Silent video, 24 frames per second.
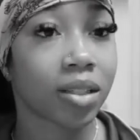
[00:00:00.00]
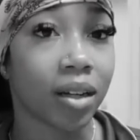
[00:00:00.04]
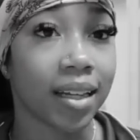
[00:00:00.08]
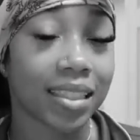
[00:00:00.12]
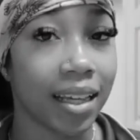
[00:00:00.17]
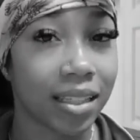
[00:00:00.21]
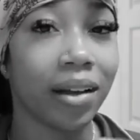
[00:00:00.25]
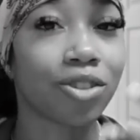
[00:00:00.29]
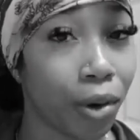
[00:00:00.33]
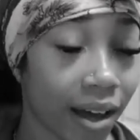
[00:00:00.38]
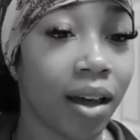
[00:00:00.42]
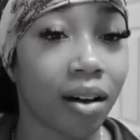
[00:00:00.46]

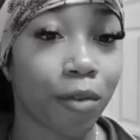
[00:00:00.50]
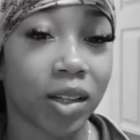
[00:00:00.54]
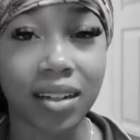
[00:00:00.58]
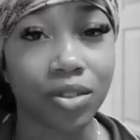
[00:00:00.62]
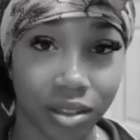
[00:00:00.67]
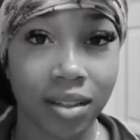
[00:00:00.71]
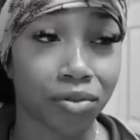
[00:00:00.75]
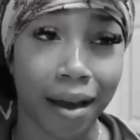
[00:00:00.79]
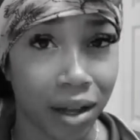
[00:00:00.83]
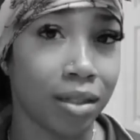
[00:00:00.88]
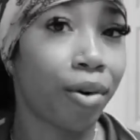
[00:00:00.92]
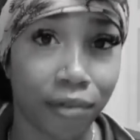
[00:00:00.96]
Originally,
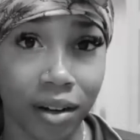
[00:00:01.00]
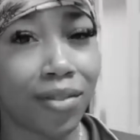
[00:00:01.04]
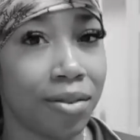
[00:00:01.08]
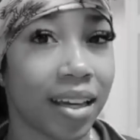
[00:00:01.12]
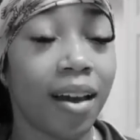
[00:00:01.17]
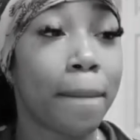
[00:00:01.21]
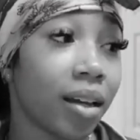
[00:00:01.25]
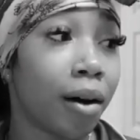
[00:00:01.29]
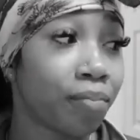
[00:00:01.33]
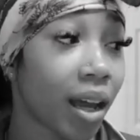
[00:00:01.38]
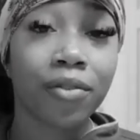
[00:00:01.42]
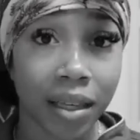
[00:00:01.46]
this video was
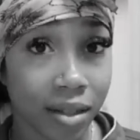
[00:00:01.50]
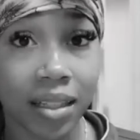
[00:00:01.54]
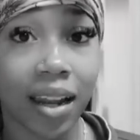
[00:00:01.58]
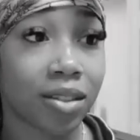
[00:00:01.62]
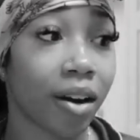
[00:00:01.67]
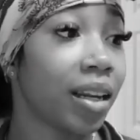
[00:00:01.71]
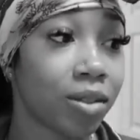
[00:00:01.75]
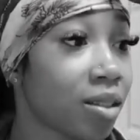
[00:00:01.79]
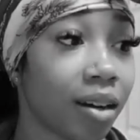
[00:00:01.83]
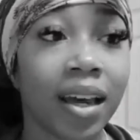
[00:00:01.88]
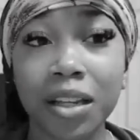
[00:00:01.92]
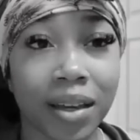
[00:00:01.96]
supposed to
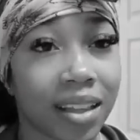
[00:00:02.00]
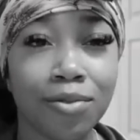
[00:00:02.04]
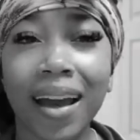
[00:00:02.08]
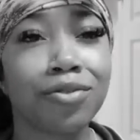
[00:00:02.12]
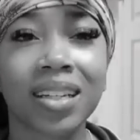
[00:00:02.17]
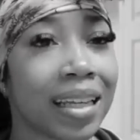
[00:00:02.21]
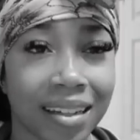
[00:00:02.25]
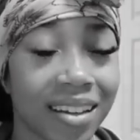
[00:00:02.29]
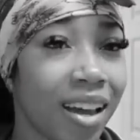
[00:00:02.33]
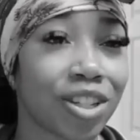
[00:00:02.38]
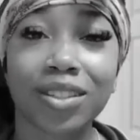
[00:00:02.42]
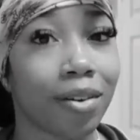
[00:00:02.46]
be a
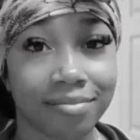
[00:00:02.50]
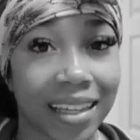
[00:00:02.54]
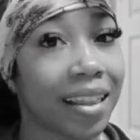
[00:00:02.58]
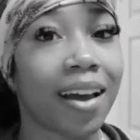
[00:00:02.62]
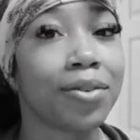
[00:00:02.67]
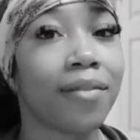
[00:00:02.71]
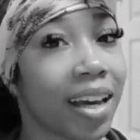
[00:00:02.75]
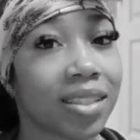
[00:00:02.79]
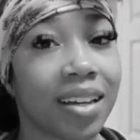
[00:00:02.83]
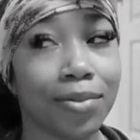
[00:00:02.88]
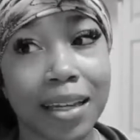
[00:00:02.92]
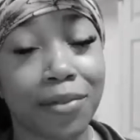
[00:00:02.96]
reset
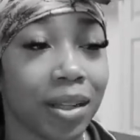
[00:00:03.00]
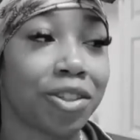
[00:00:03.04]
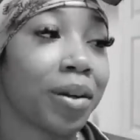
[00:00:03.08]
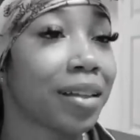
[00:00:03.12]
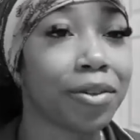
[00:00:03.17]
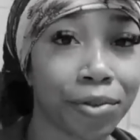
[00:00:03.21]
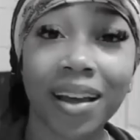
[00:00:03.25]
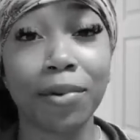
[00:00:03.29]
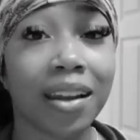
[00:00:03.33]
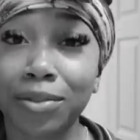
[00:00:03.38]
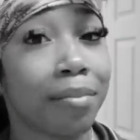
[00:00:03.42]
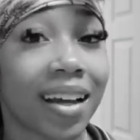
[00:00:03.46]

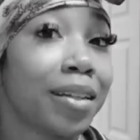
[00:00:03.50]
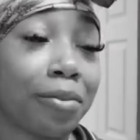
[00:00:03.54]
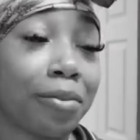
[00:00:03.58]
video,